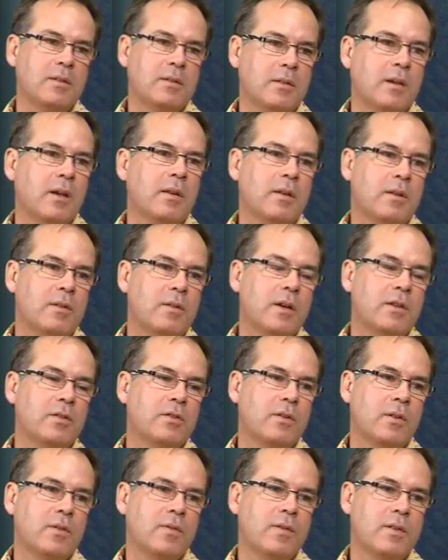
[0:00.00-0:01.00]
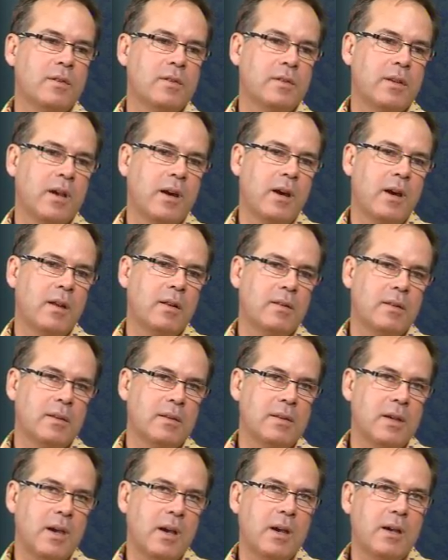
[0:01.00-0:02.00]
is get the crust off the scale, and the
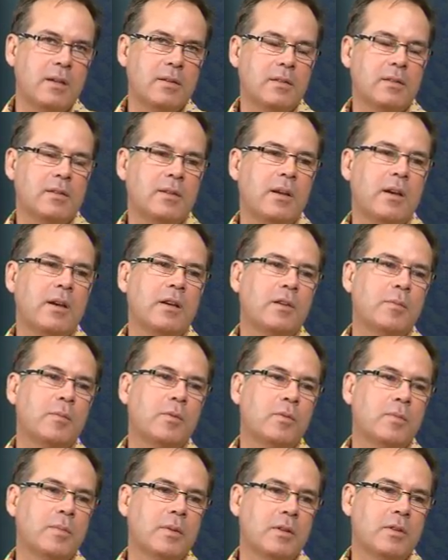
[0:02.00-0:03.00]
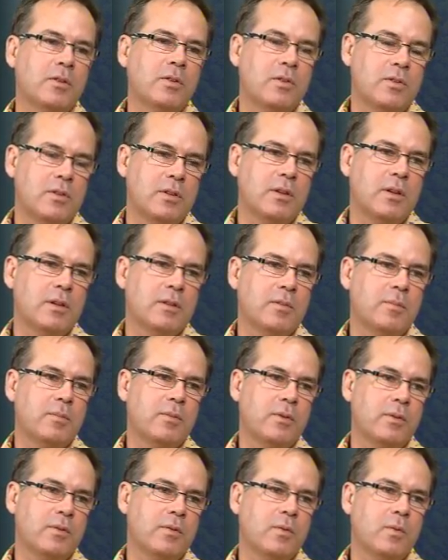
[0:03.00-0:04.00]
tar, it's arguable, but it usually does
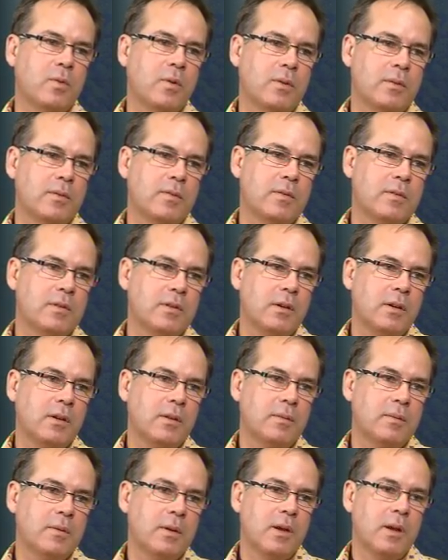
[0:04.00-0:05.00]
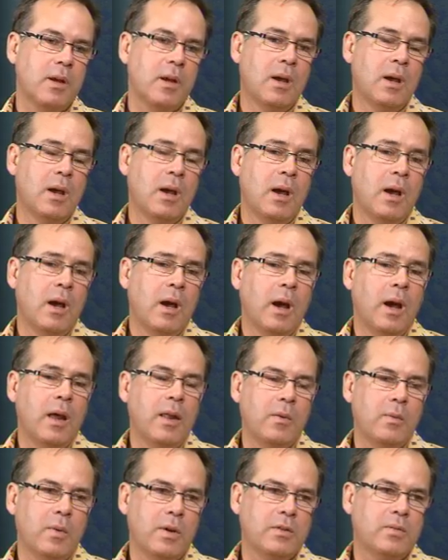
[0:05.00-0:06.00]
improve the quality of the skin. And
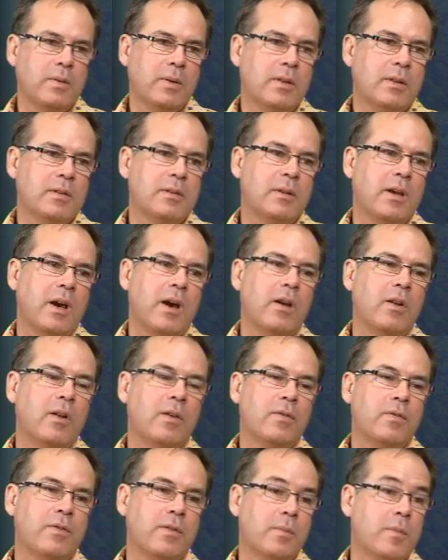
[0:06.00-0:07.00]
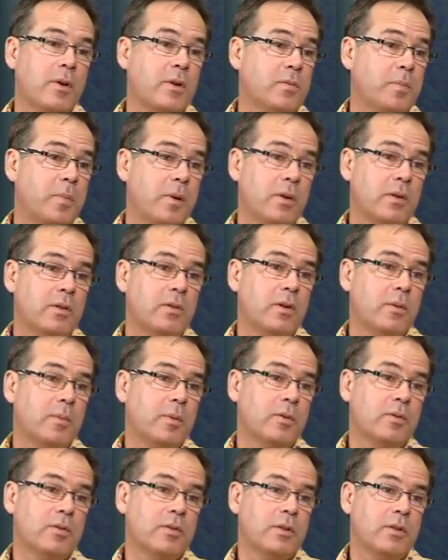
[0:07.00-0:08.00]
then once we get the scale off, the most potent
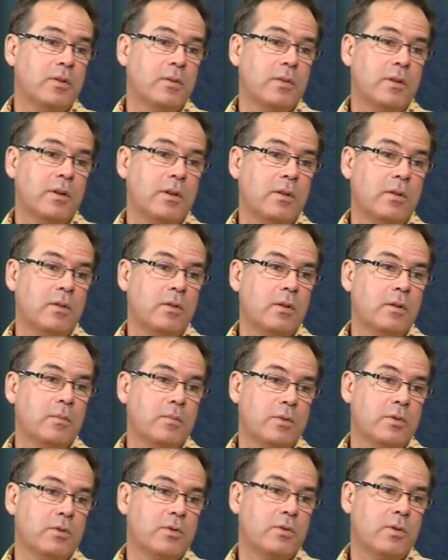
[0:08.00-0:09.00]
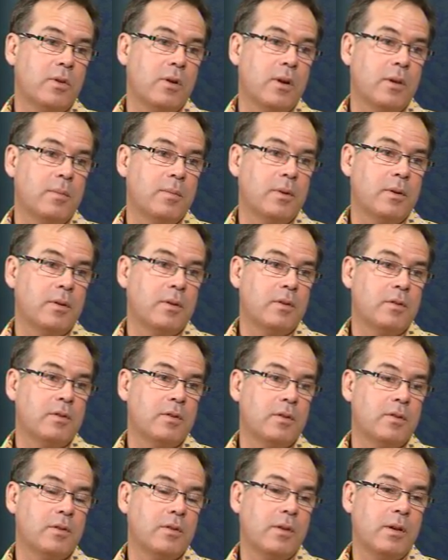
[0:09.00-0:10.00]
topical steroid that you can prescribe.
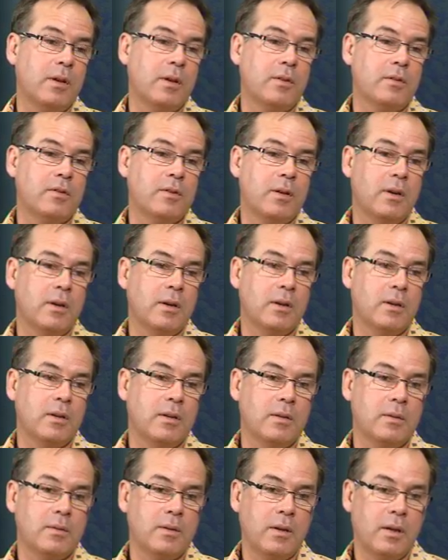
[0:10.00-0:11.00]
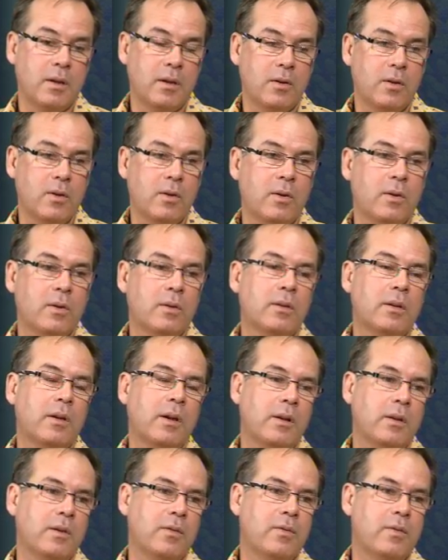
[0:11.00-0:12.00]
So things like Alicon,
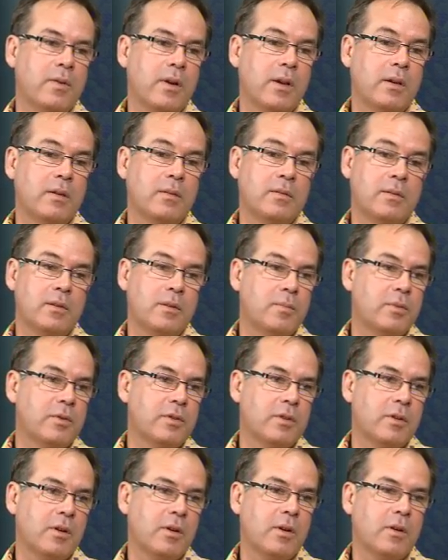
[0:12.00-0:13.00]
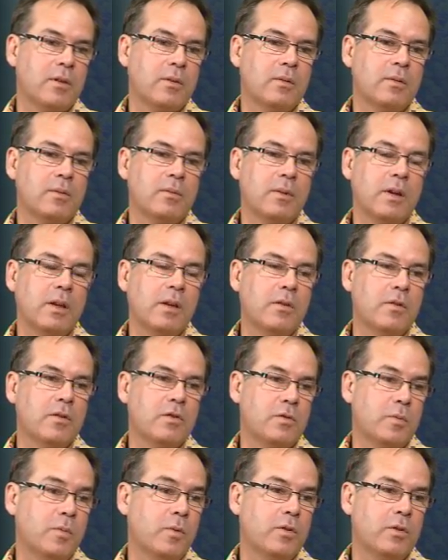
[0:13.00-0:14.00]
Alifrat, Diprazone, any of the
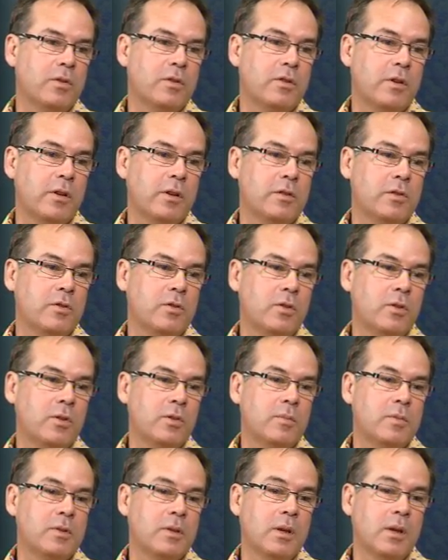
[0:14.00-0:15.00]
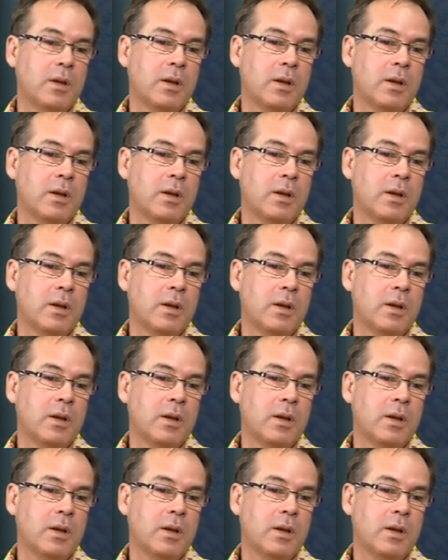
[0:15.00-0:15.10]
smaller sized tubes.